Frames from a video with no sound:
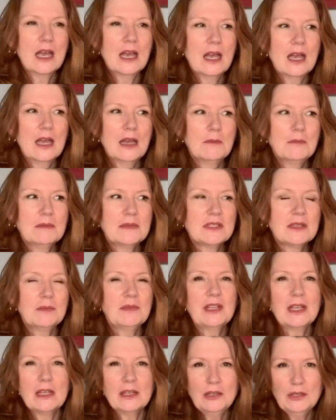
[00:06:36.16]
um,
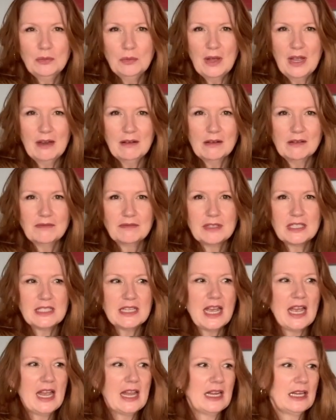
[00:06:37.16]
something I could wear every
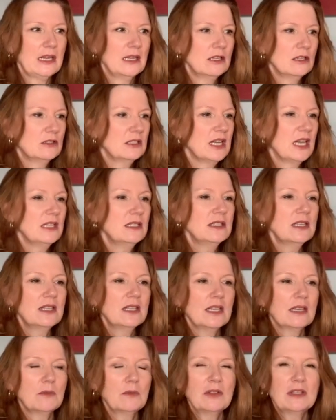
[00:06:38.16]
day. You tend to
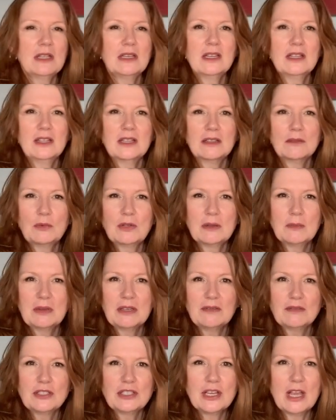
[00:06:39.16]
think with anything with a
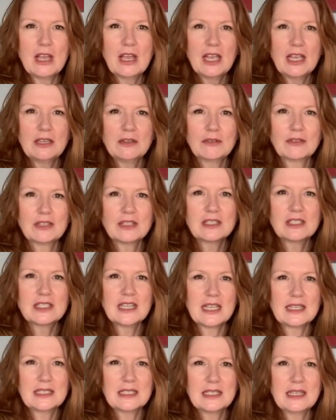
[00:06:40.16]
bit of shine or that's
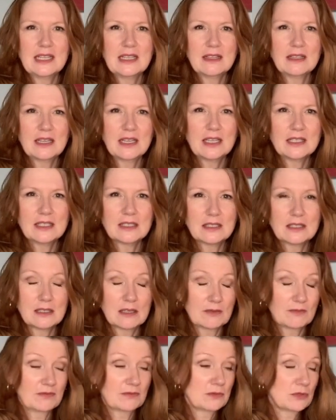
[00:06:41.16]
satiny that it's
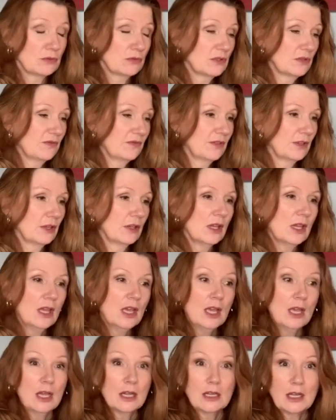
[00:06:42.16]
sort of for
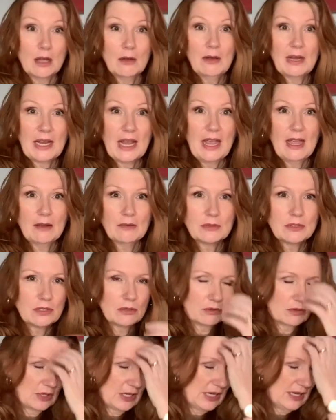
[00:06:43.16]
going out
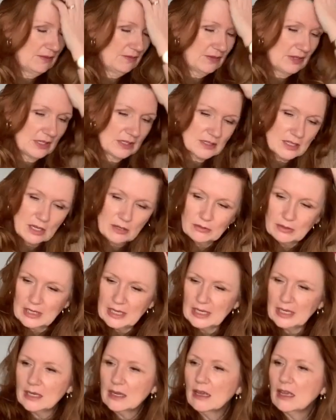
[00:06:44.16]
or evenings
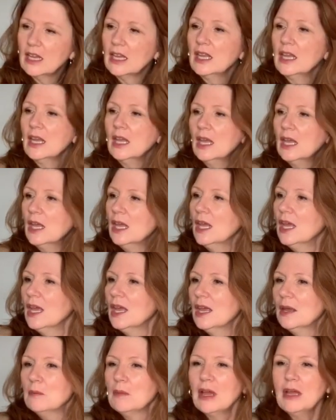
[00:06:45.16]
only. And I,
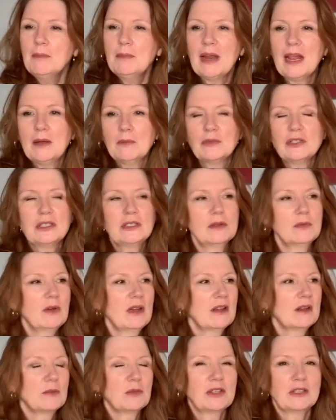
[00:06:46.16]
my plan was to
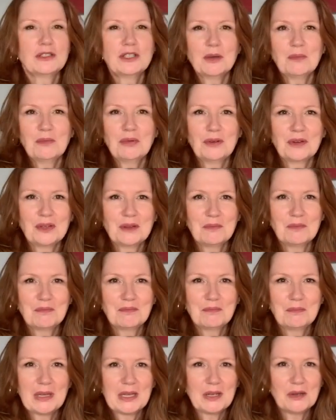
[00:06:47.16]
wear it with a jumper and a
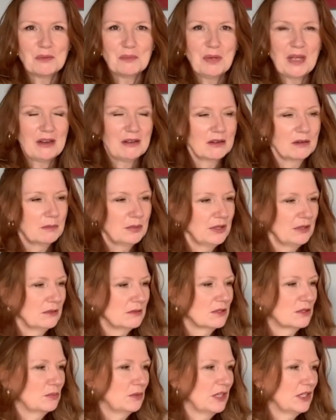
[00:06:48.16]
big old pair of
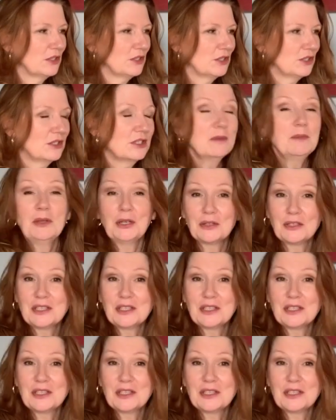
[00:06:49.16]
boots, which to be